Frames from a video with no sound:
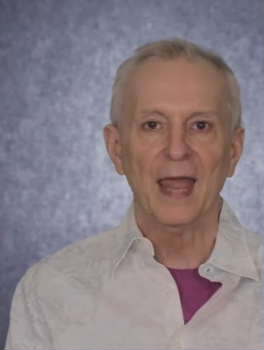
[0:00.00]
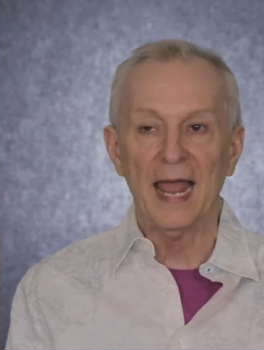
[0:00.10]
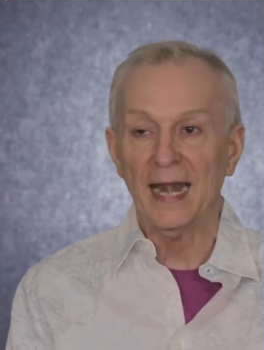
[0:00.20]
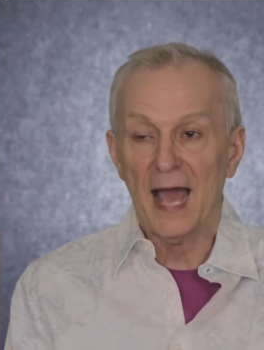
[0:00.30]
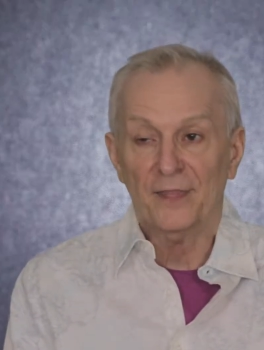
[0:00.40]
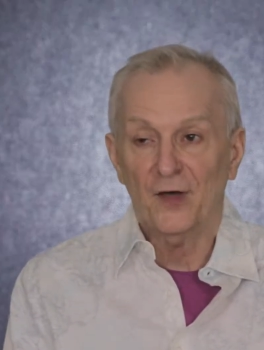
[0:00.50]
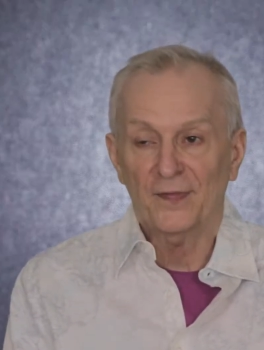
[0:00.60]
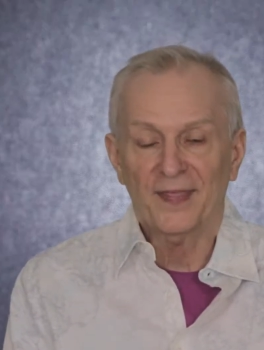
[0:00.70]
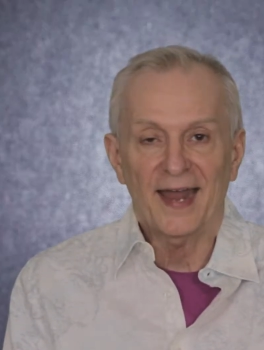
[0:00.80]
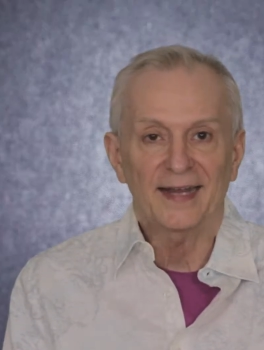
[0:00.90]
and I
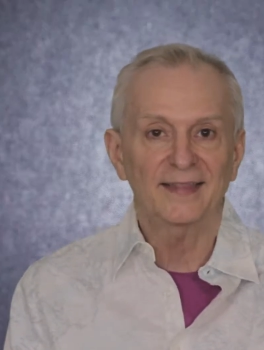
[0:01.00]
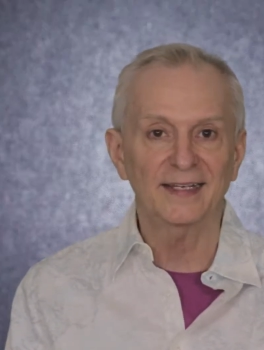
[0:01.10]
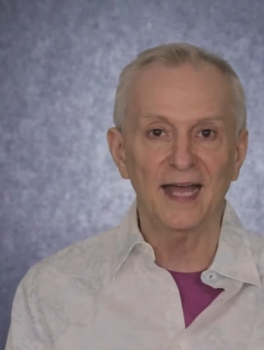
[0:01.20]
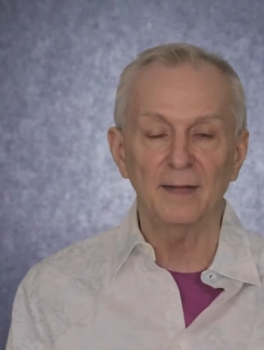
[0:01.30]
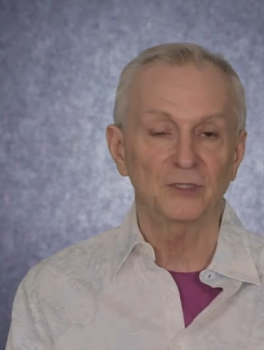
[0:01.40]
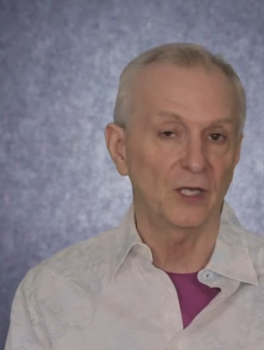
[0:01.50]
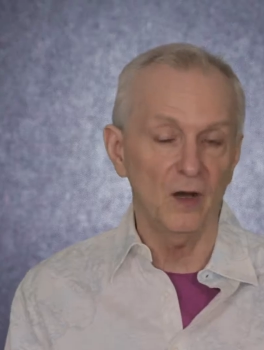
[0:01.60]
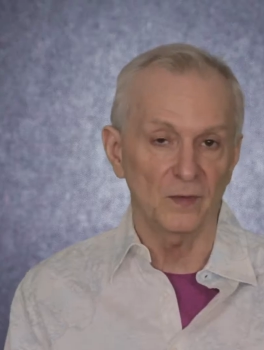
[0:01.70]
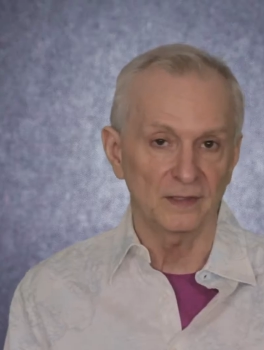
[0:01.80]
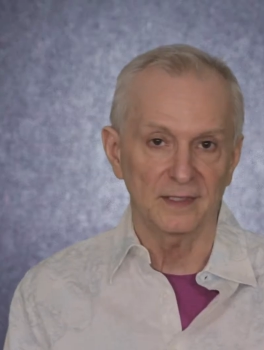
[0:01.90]
thought that at the time, she
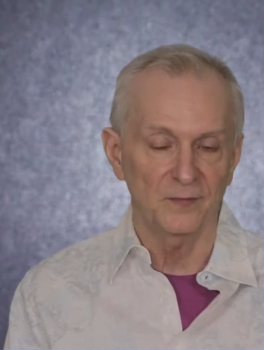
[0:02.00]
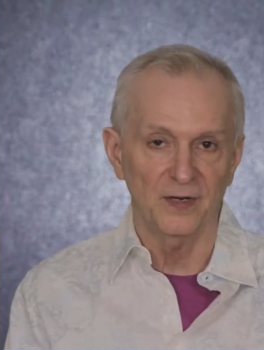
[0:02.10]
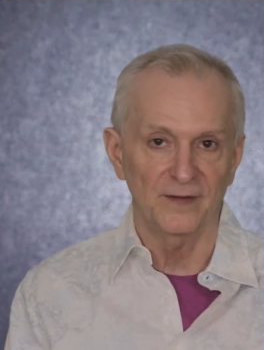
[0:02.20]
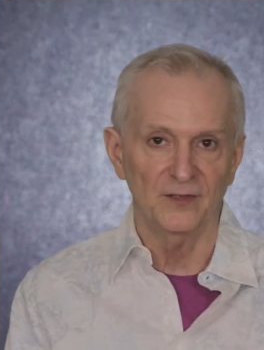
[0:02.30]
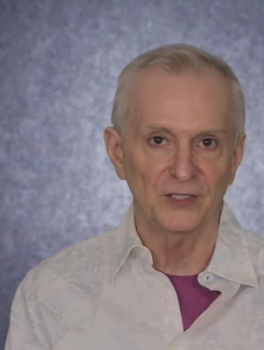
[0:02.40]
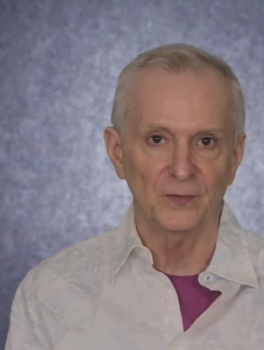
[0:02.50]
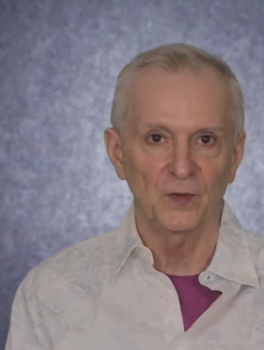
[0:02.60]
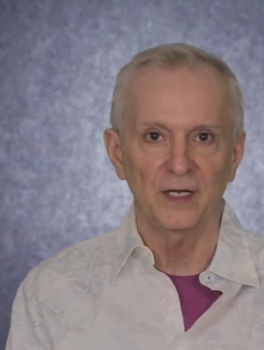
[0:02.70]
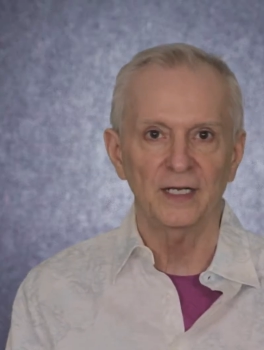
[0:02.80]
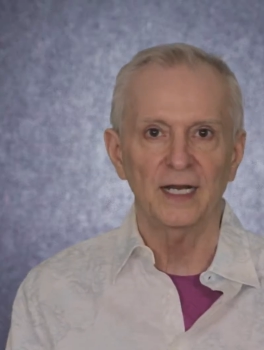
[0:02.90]
always did whatever she
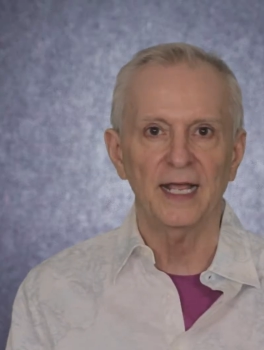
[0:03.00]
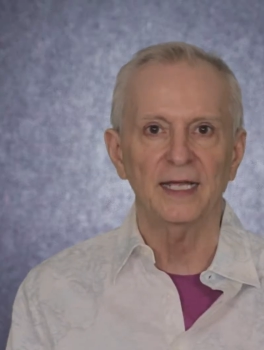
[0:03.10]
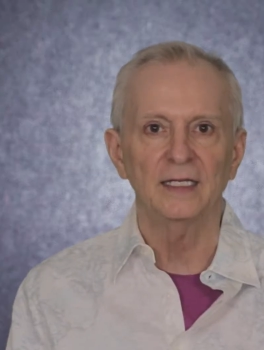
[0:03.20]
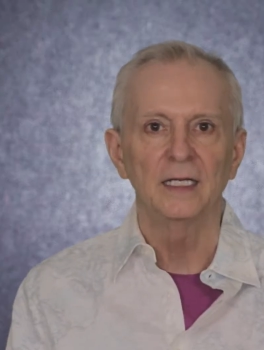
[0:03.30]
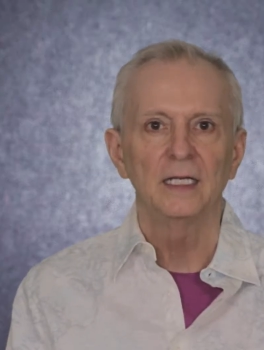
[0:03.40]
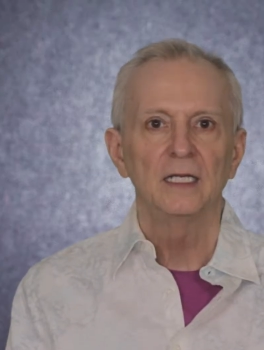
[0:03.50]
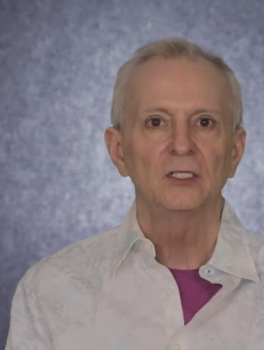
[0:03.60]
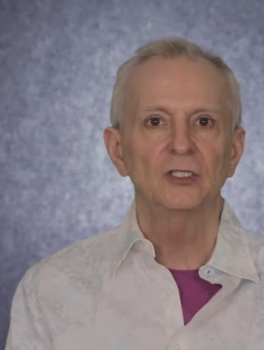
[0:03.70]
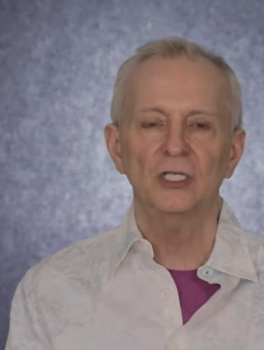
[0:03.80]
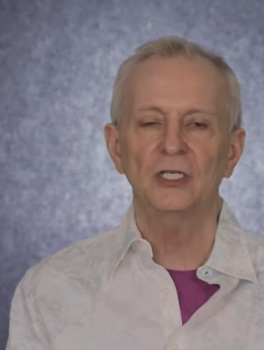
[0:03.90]
wanted, and
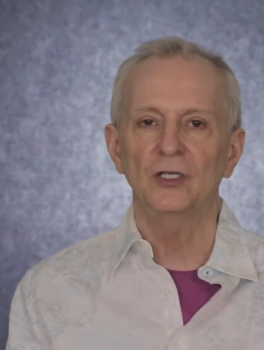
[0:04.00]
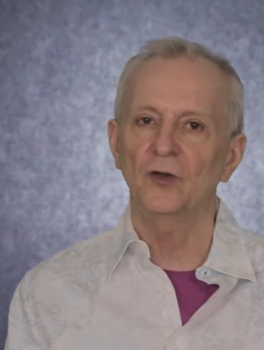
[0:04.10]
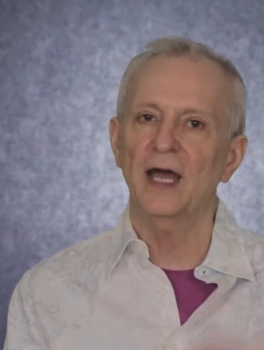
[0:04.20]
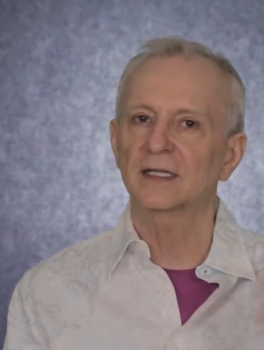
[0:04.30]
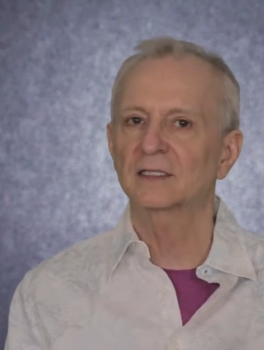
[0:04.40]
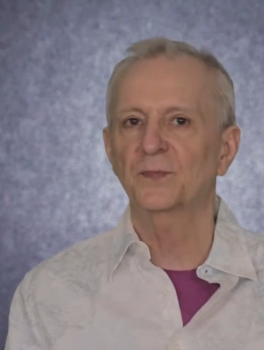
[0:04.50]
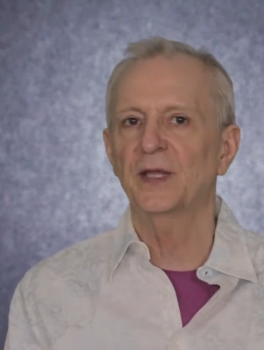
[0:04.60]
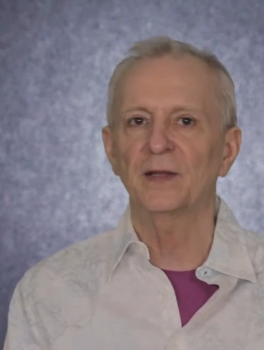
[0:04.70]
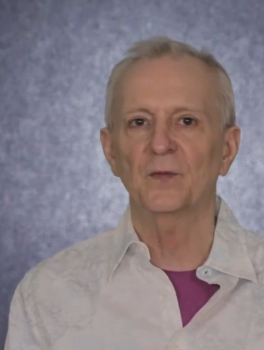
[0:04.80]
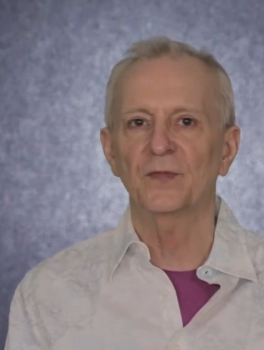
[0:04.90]
she knew how to
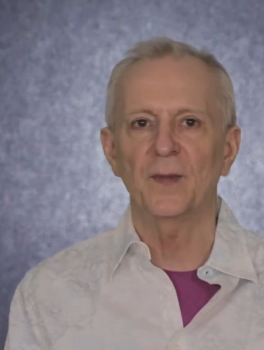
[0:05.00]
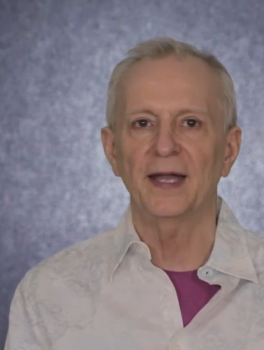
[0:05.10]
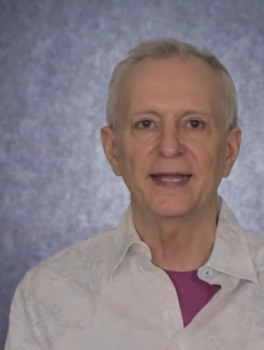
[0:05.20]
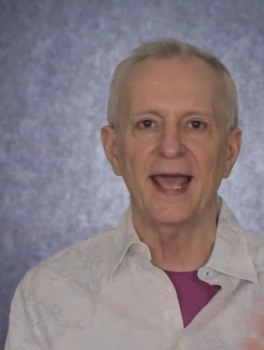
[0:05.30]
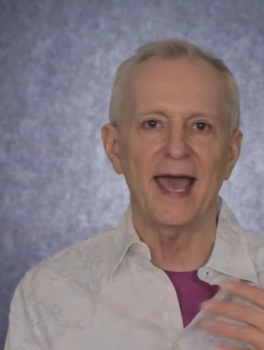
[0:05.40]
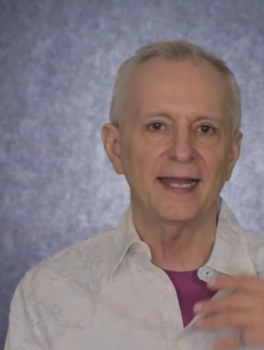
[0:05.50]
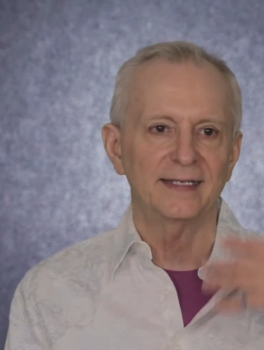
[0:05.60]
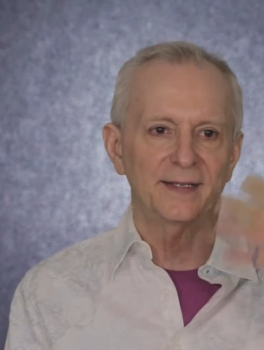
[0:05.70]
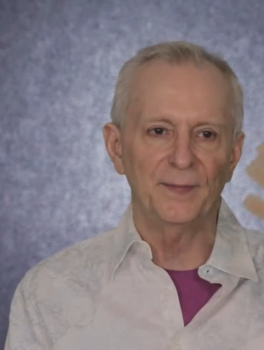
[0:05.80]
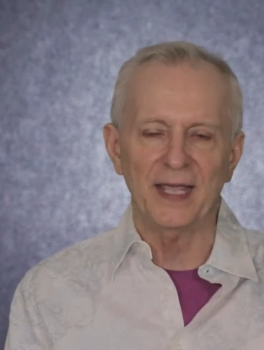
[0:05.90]
spin it with my
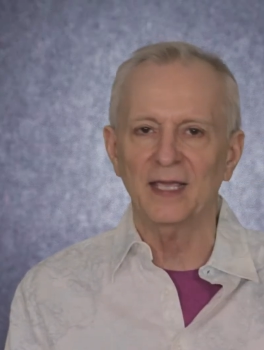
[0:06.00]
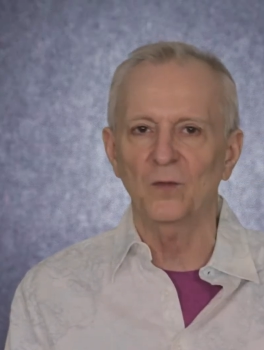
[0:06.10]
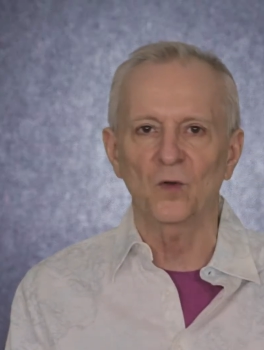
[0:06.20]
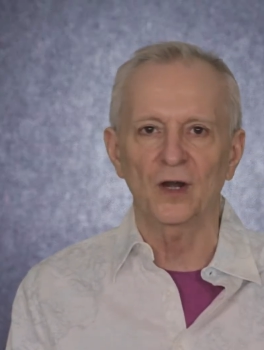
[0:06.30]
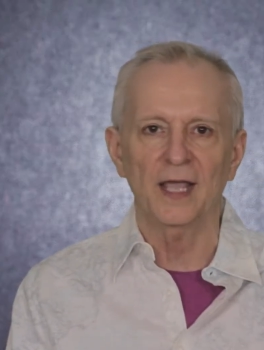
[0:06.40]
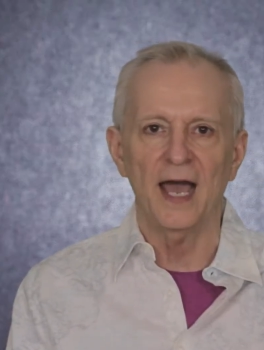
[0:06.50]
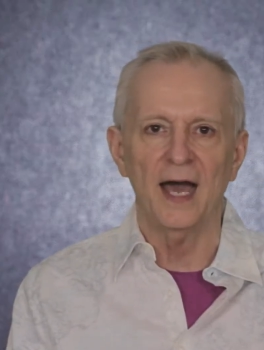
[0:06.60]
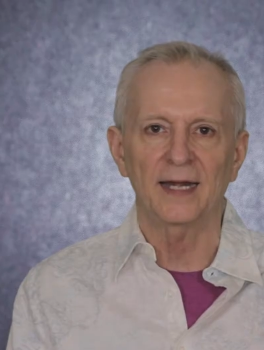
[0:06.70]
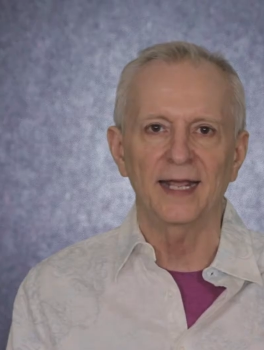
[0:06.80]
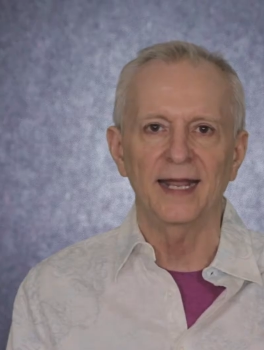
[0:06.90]
dad to make it work
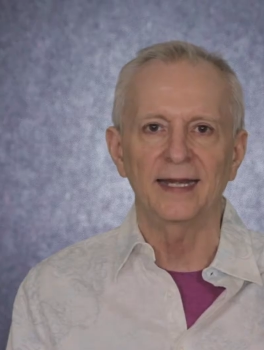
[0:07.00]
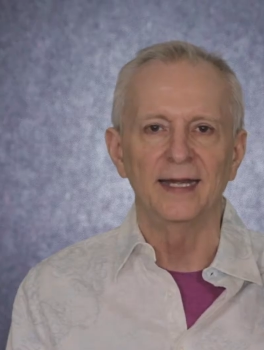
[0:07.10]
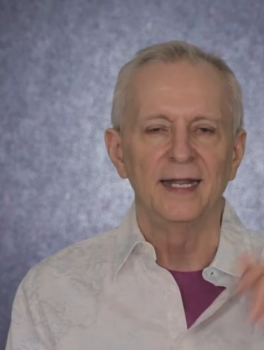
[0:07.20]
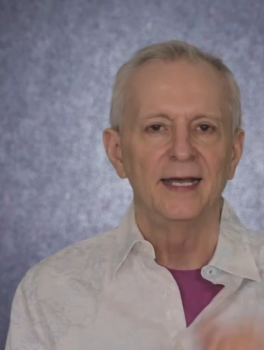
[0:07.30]
out, and